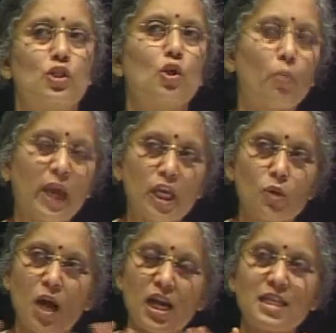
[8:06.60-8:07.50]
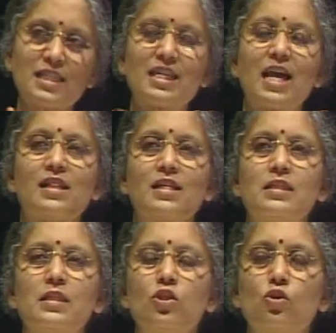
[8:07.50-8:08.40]
So when you understand
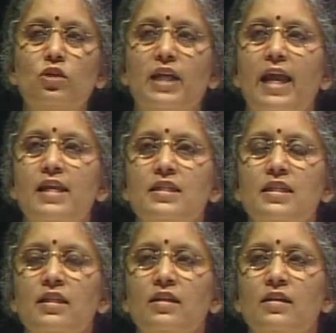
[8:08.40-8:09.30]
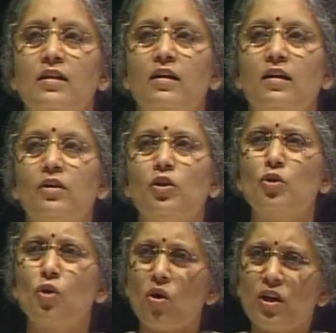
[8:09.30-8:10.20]
this in totality,
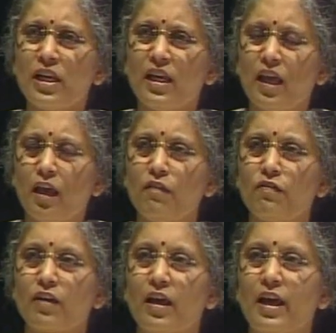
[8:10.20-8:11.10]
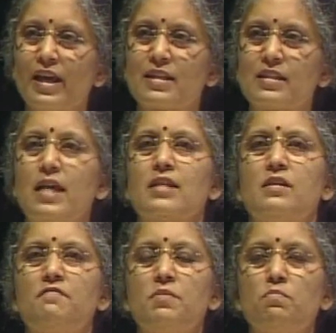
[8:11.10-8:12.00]
you don't give
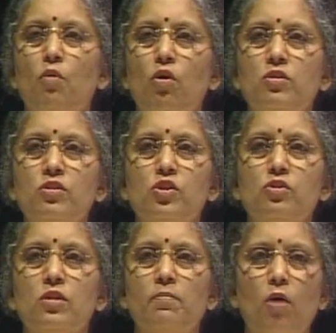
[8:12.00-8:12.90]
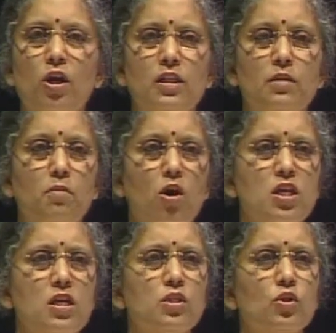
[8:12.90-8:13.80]
excessive importance to the body. The
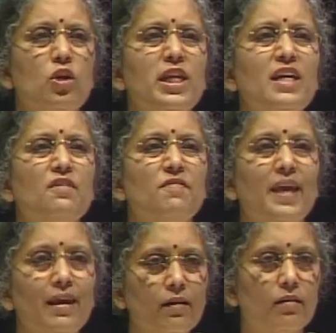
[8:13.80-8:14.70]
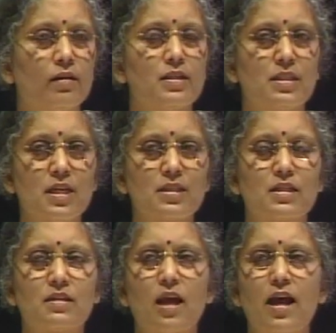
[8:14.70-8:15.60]
body is only a vehicle. It's
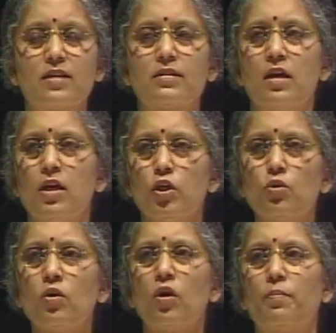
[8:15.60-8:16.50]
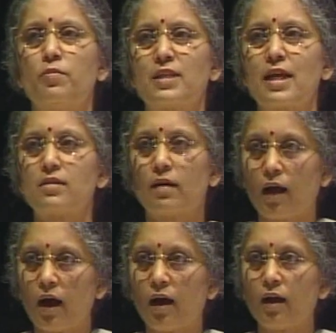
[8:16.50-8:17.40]
just as you possess a
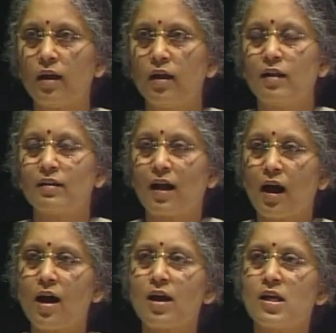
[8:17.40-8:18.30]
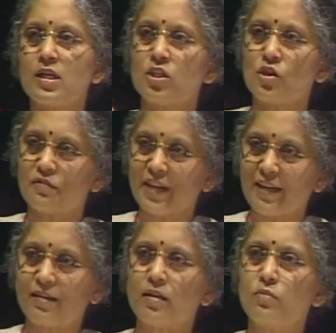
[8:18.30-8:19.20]
car, the car is your
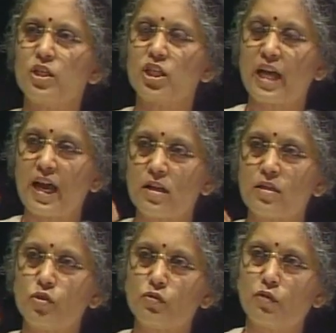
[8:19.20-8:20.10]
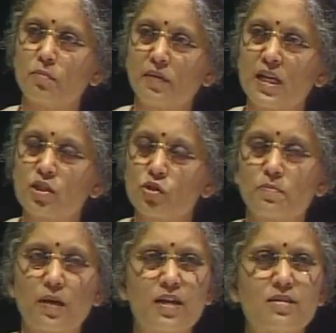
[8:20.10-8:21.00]
vehicle which carries you from place
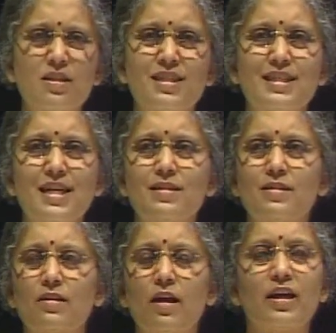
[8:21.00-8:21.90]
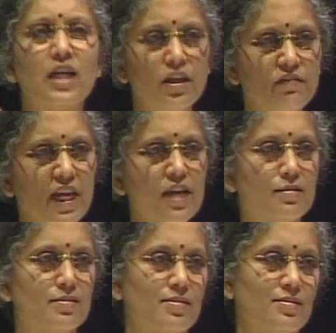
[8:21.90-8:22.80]
to place. It's just a
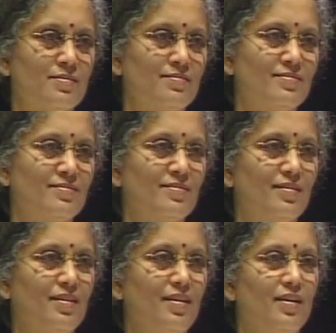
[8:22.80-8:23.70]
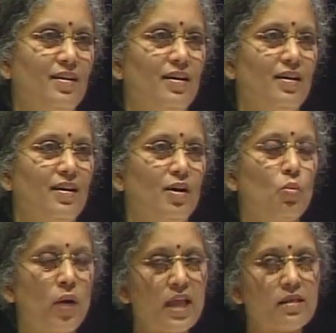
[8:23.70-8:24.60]
convenience
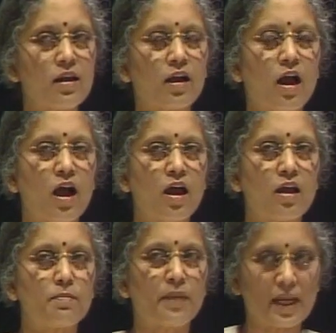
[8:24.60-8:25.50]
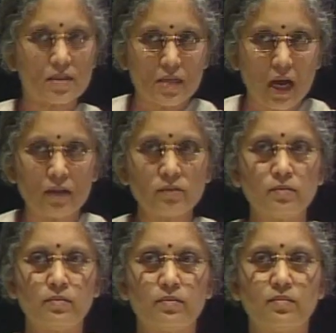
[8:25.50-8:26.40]
when the car breaks down
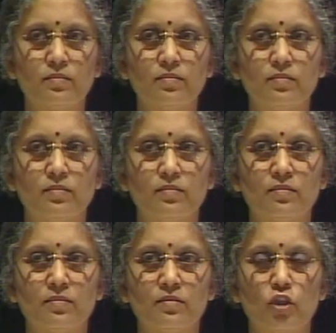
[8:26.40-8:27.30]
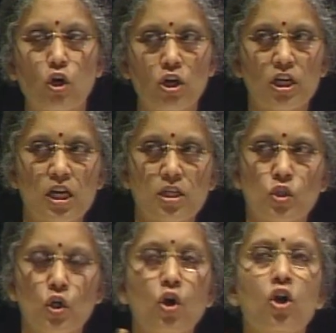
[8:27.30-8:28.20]
or
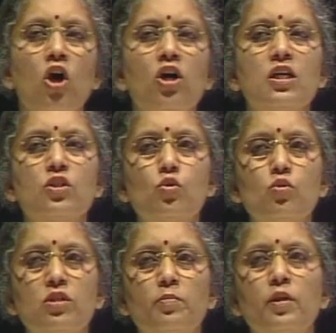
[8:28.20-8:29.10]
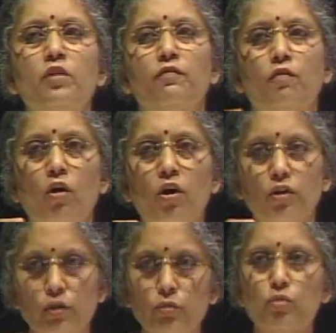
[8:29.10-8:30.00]
is no longer suitable
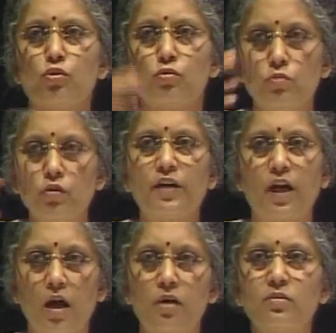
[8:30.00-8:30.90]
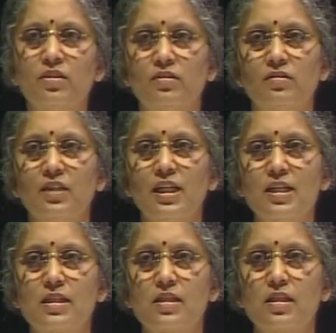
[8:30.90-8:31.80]
for you to move around
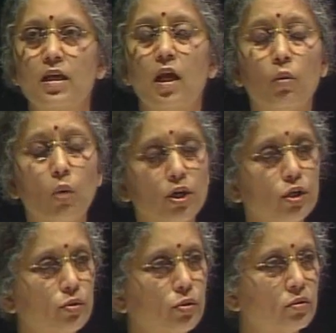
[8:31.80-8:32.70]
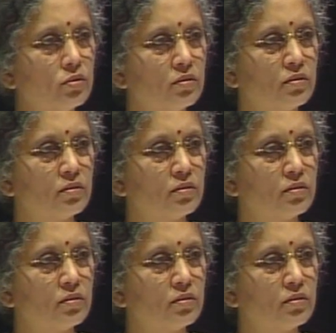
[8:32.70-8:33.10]
in the city, what do you do?